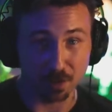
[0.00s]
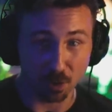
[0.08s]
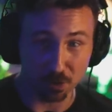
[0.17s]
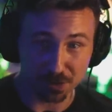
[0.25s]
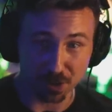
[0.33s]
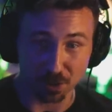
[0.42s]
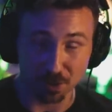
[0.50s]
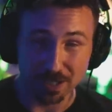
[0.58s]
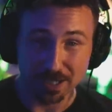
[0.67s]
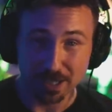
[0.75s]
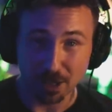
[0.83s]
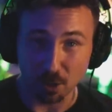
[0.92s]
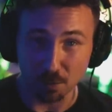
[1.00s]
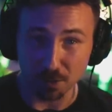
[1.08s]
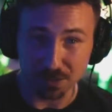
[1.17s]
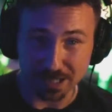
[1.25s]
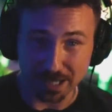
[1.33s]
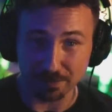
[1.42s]
Also,
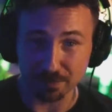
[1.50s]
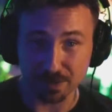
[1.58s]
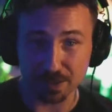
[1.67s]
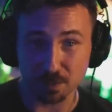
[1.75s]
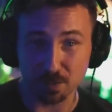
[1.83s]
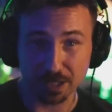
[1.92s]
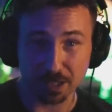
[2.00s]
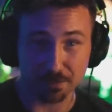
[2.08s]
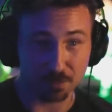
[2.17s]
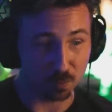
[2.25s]
almost everything we cover,